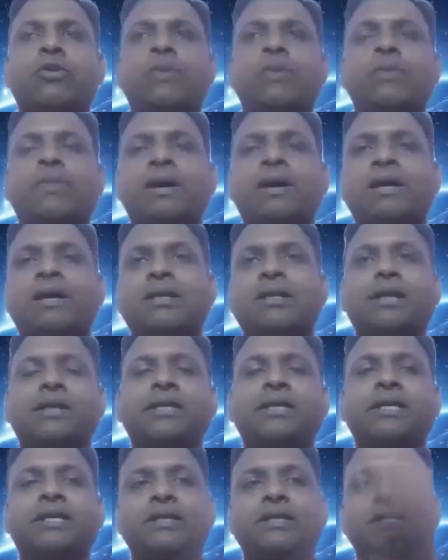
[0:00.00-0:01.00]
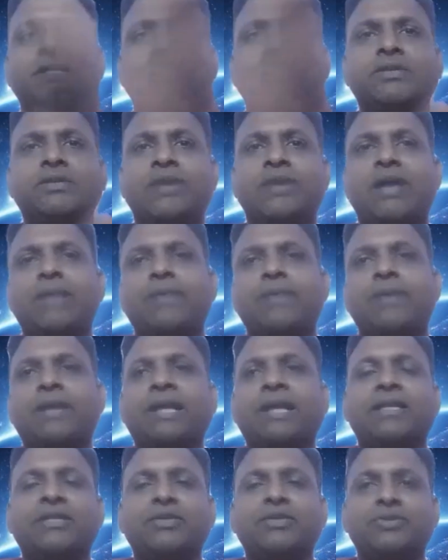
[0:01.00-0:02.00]
Papa, I think this will happen
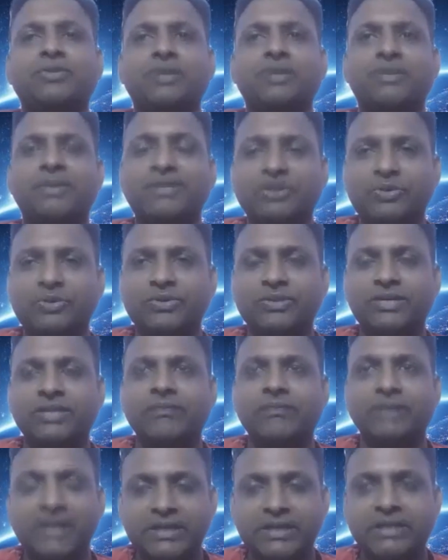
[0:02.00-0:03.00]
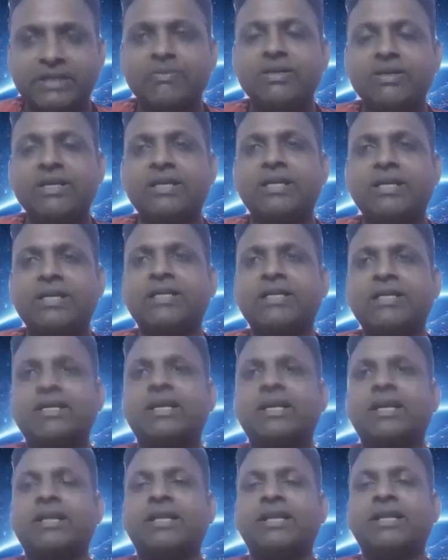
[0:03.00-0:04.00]
like this, you see, immediately
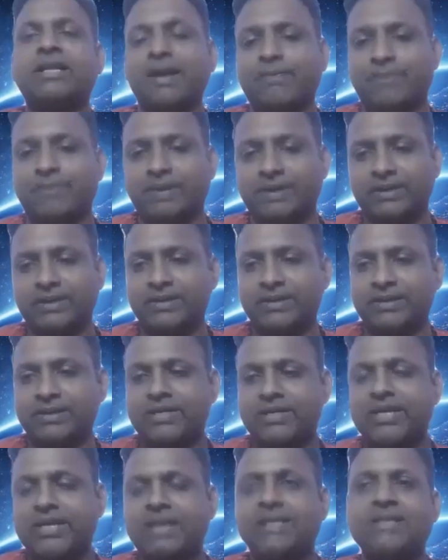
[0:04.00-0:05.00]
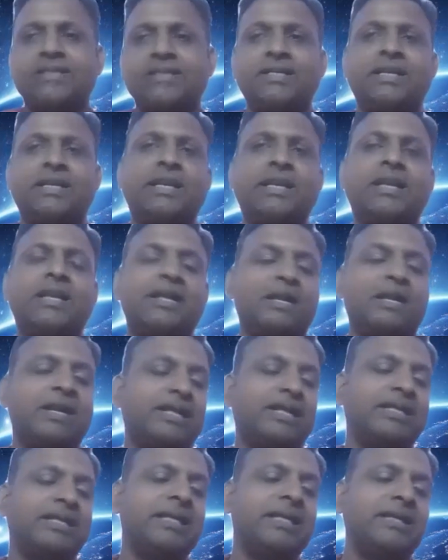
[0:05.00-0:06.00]
that thing happened. Understand?
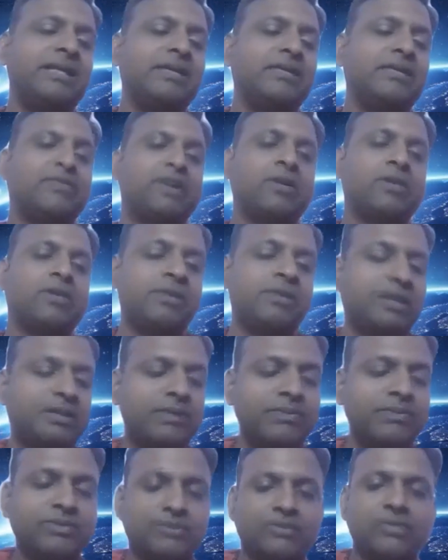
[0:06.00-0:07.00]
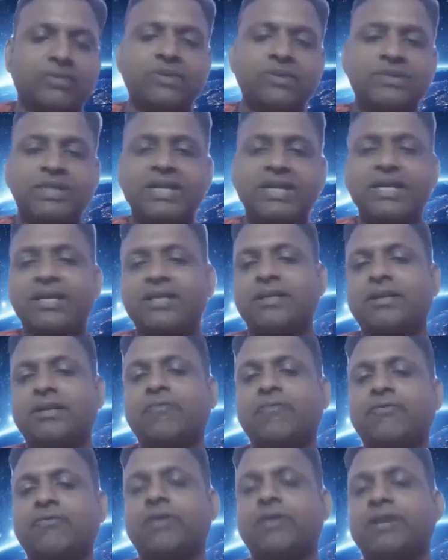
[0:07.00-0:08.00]
Like that, Vakabalitams will easily
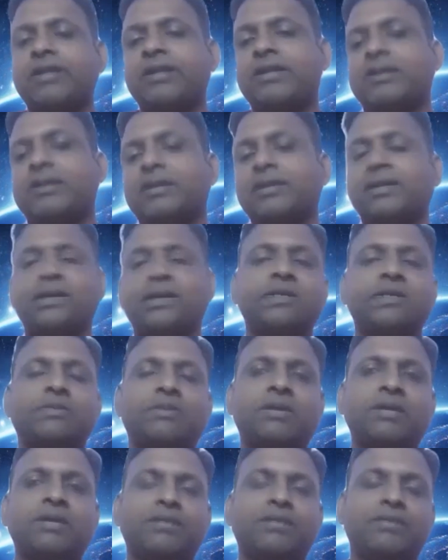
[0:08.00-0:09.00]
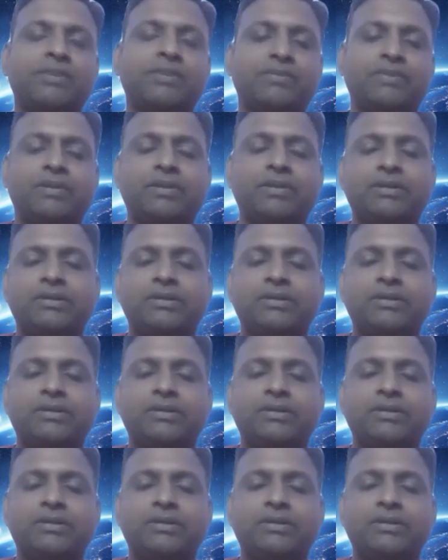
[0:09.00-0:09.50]
come for Rishabha Lagna people.